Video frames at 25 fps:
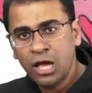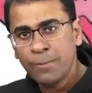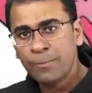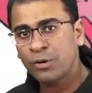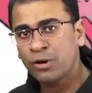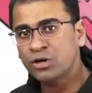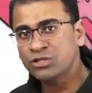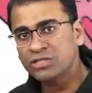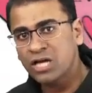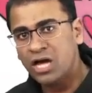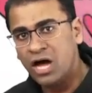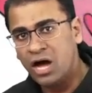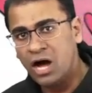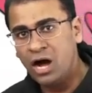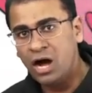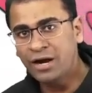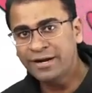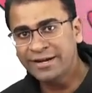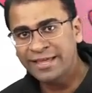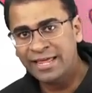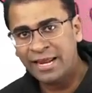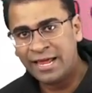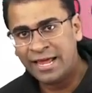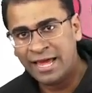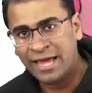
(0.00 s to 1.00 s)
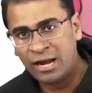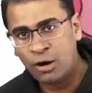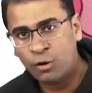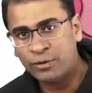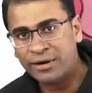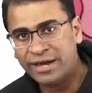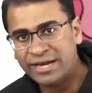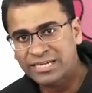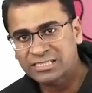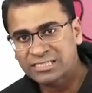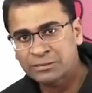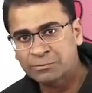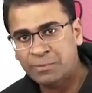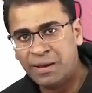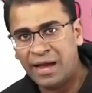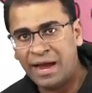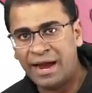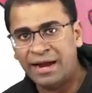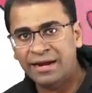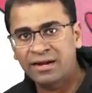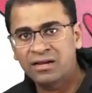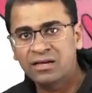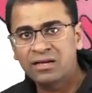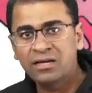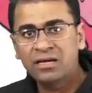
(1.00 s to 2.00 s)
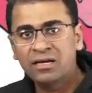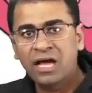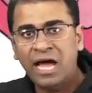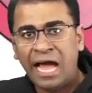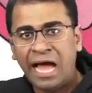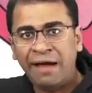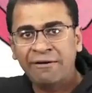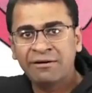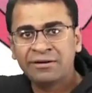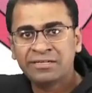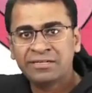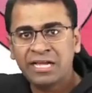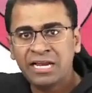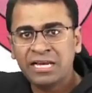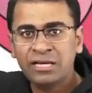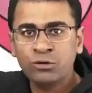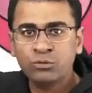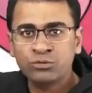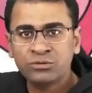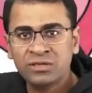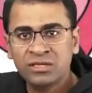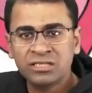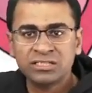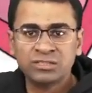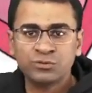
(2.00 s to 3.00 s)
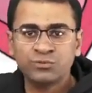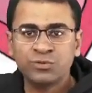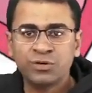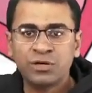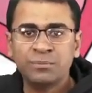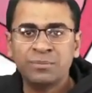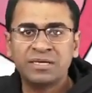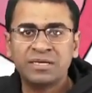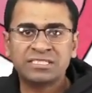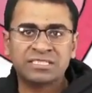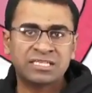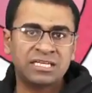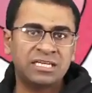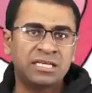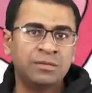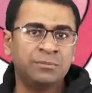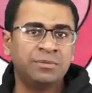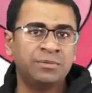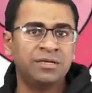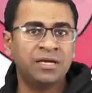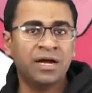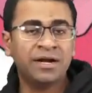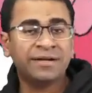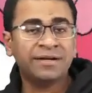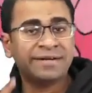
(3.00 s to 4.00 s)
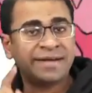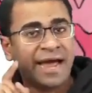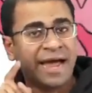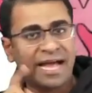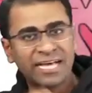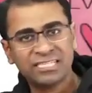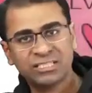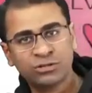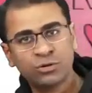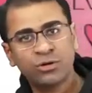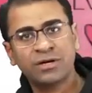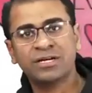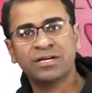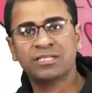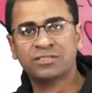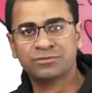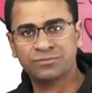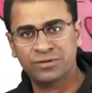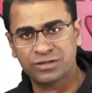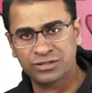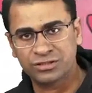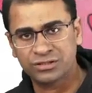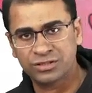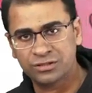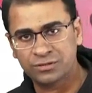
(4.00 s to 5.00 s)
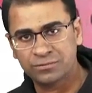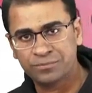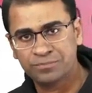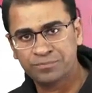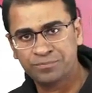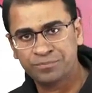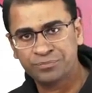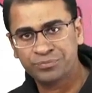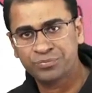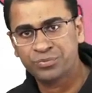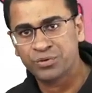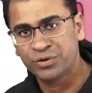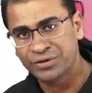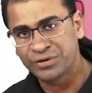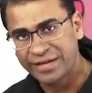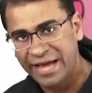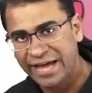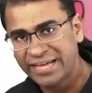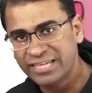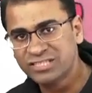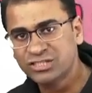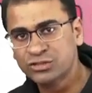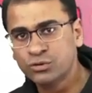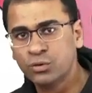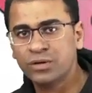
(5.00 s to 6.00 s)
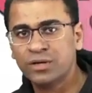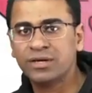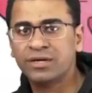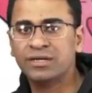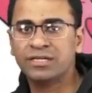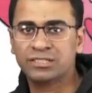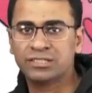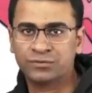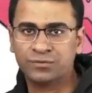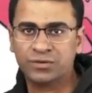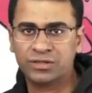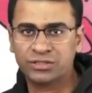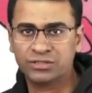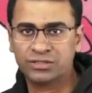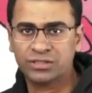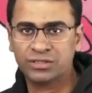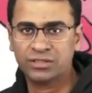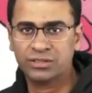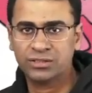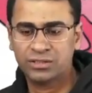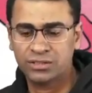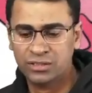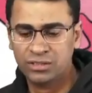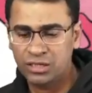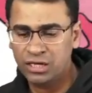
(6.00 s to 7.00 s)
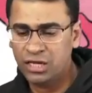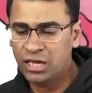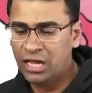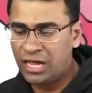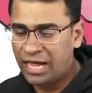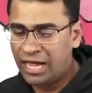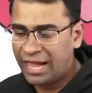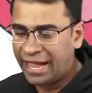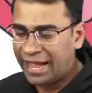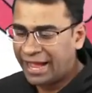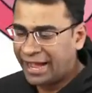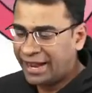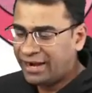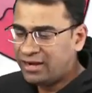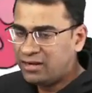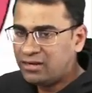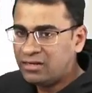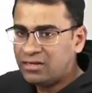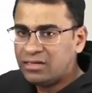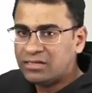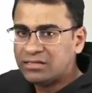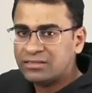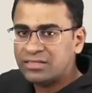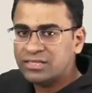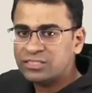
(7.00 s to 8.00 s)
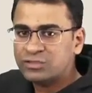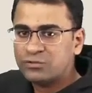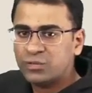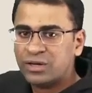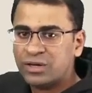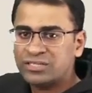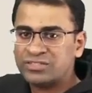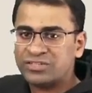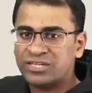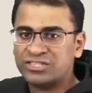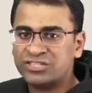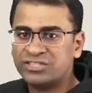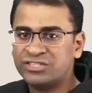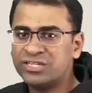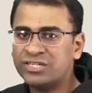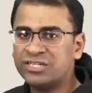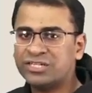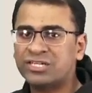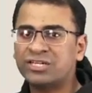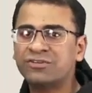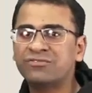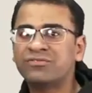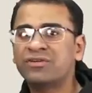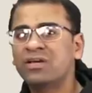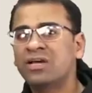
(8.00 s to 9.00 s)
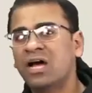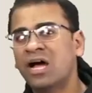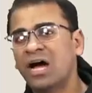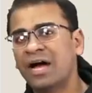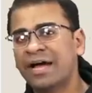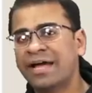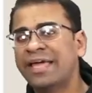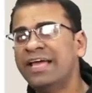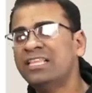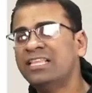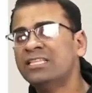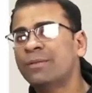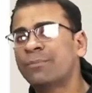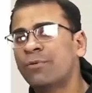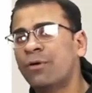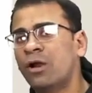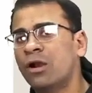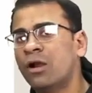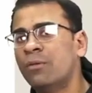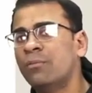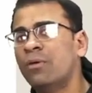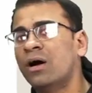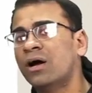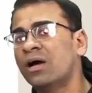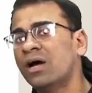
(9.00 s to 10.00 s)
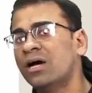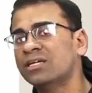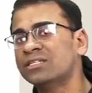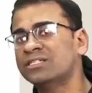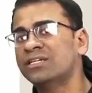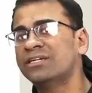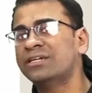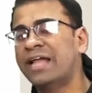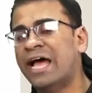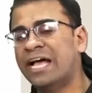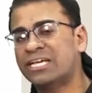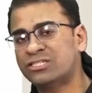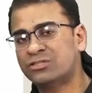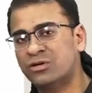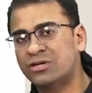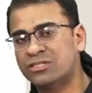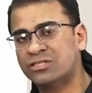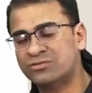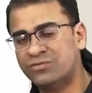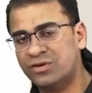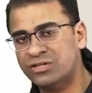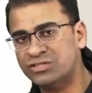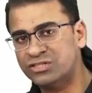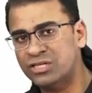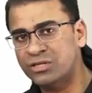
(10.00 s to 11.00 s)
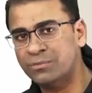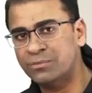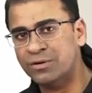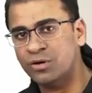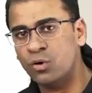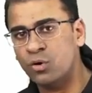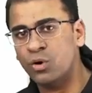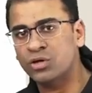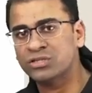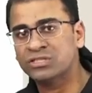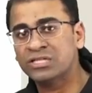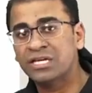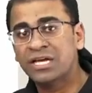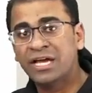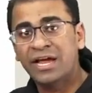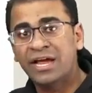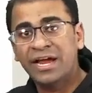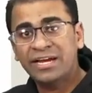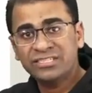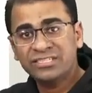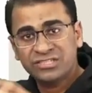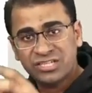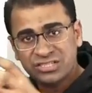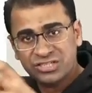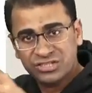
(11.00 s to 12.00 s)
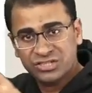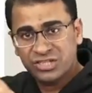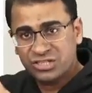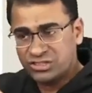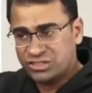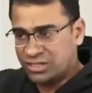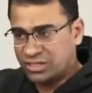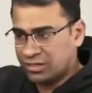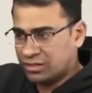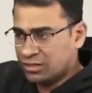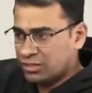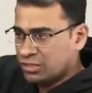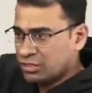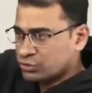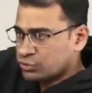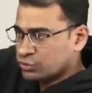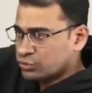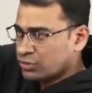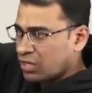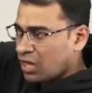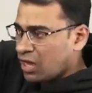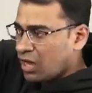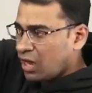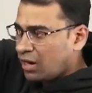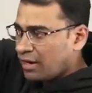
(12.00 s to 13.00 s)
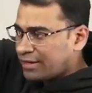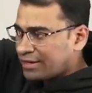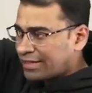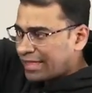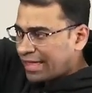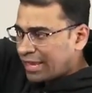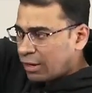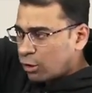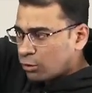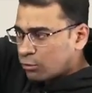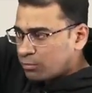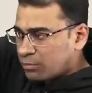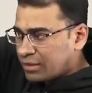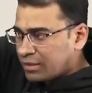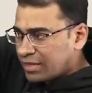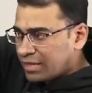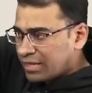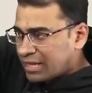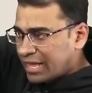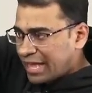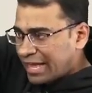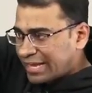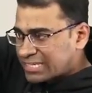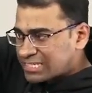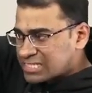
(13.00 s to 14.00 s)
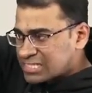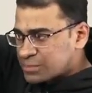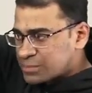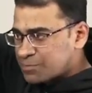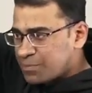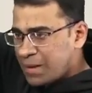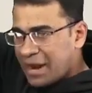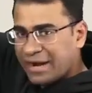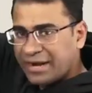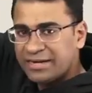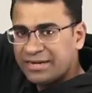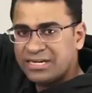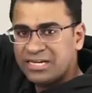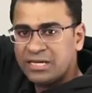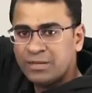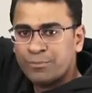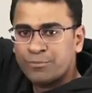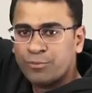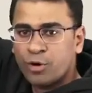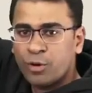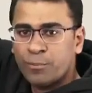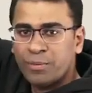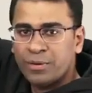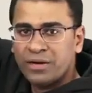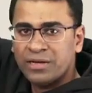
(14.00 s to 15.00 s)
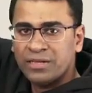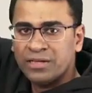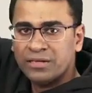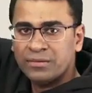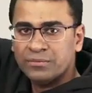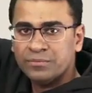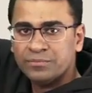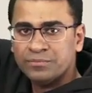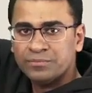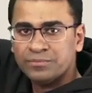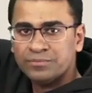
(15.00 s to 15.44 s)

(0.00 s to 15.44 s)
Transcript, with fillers: Because the heart cannot expand, I will tell you this will basically be a diastolic dysfunction, diastolic dysfunction. And this one is restrictive. Again, the problem occurs in diastolic dysfunction because it's restriction. So, the heart cannot be expanding properly.